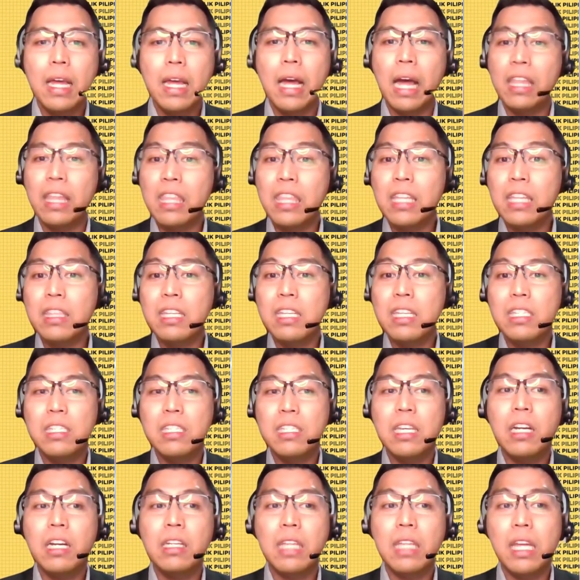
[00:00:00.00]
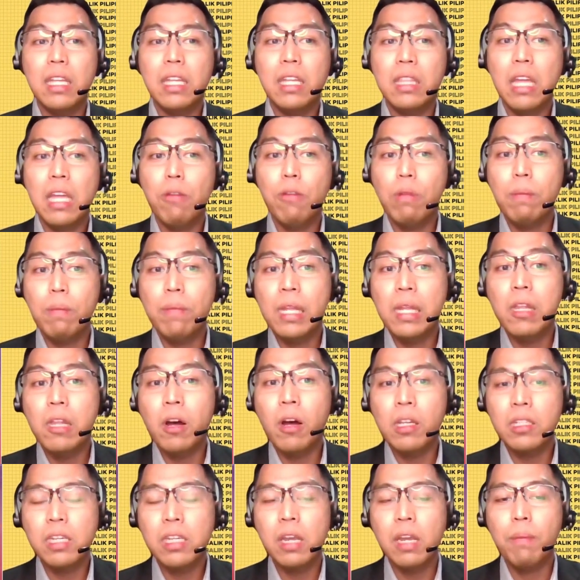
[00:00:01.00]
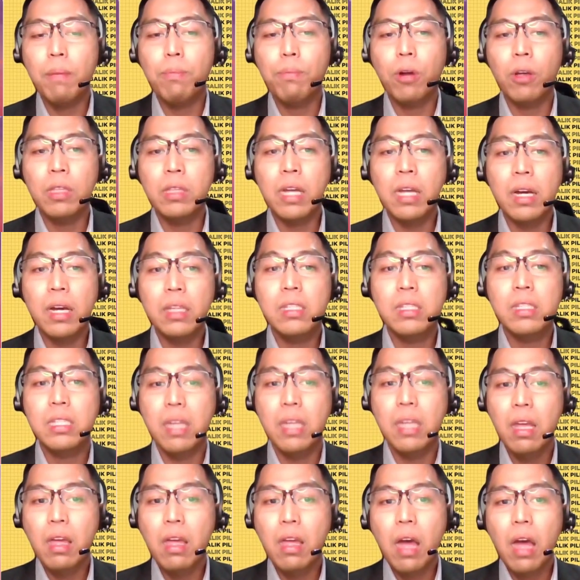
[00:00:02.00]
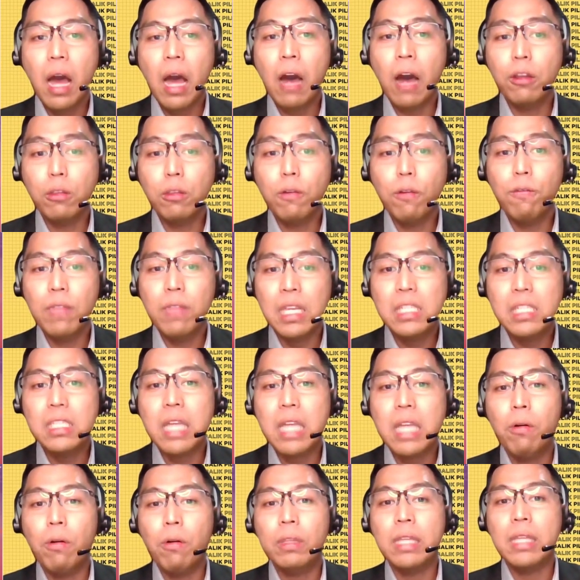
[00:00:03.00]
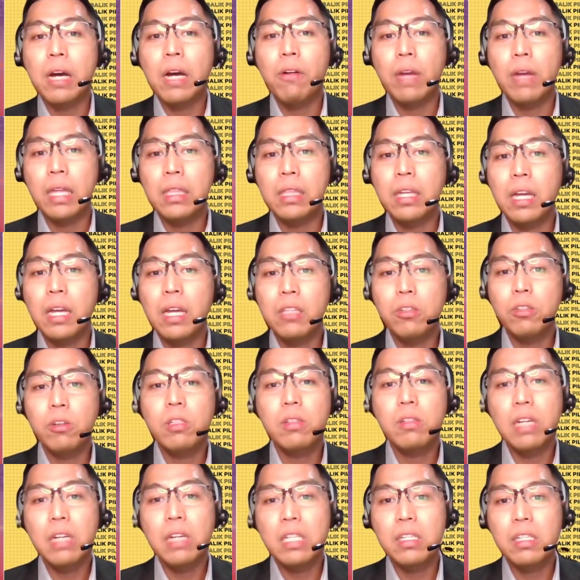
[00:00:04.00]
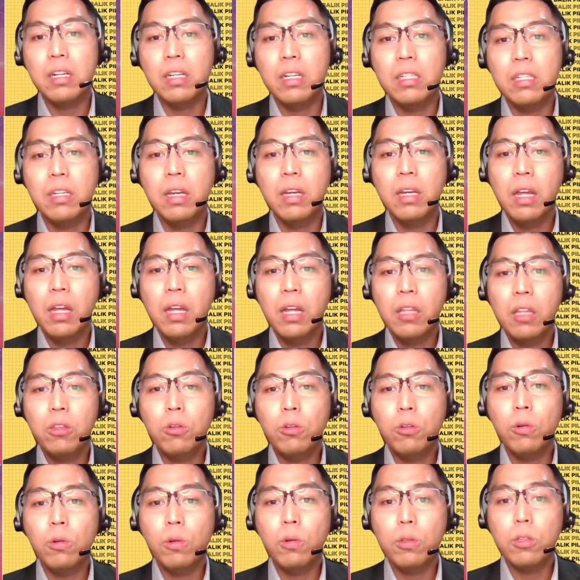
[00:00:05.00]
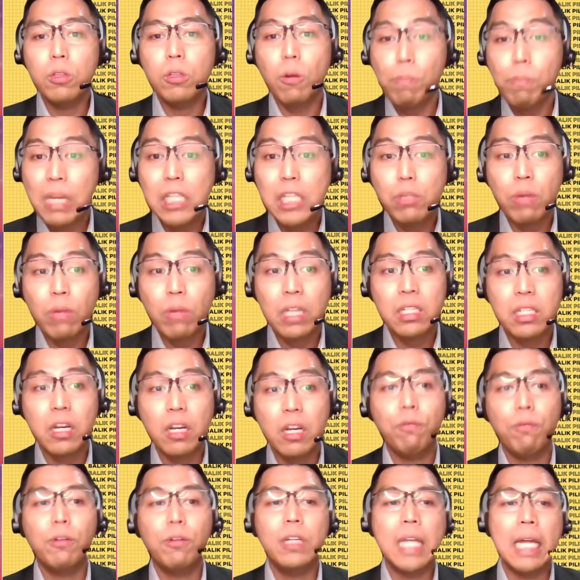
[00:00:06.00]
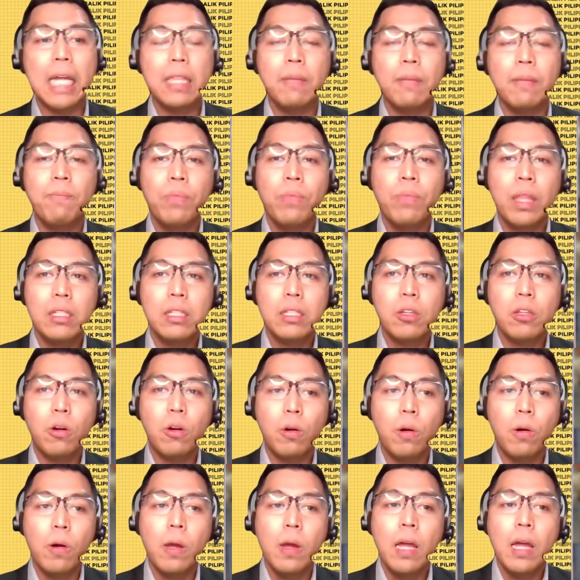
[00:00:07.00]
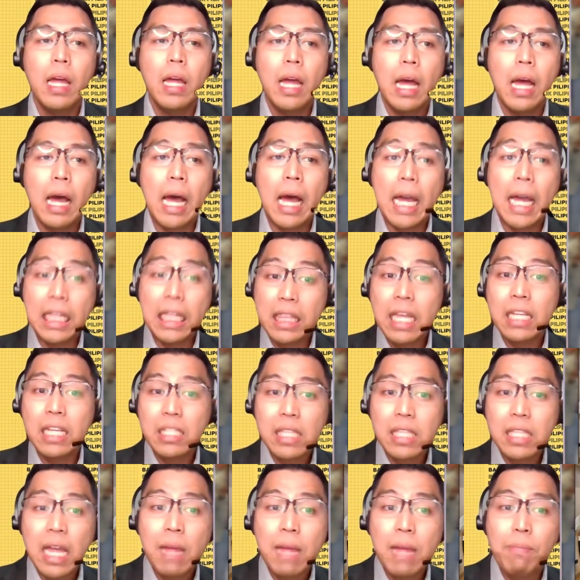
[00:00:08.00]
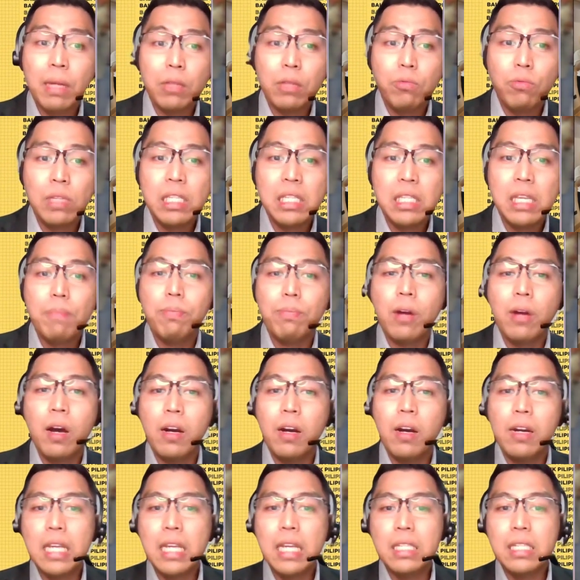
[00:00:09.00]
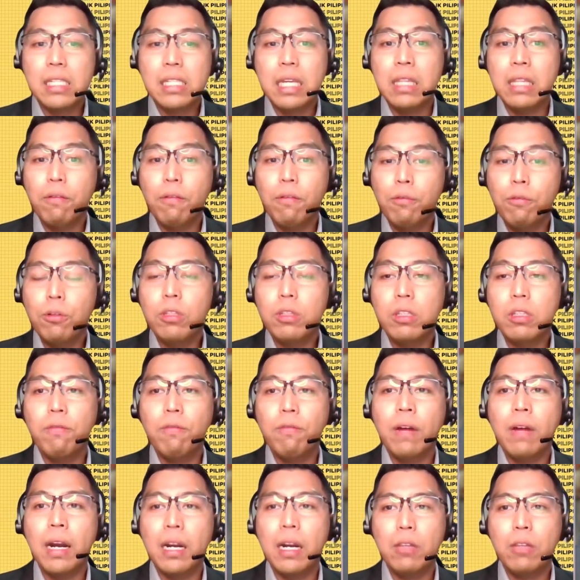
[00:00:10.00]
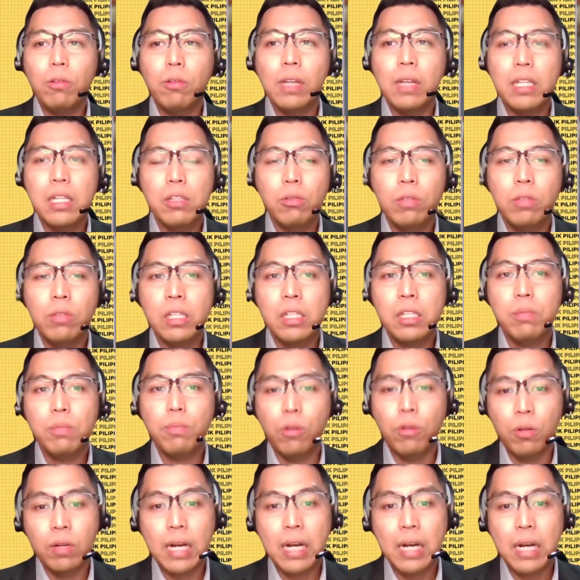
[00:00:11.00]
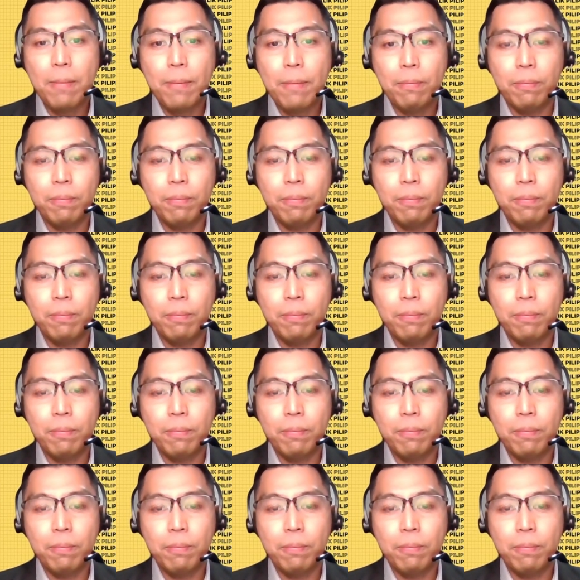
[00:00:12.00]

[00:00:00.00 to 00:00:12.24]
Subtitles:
I think this year they will be launching products out of these tawa-tawa and kadyos research. So please watch out for that. So it takes time, but we see progress and the fruits of our Tuklas Lunas program.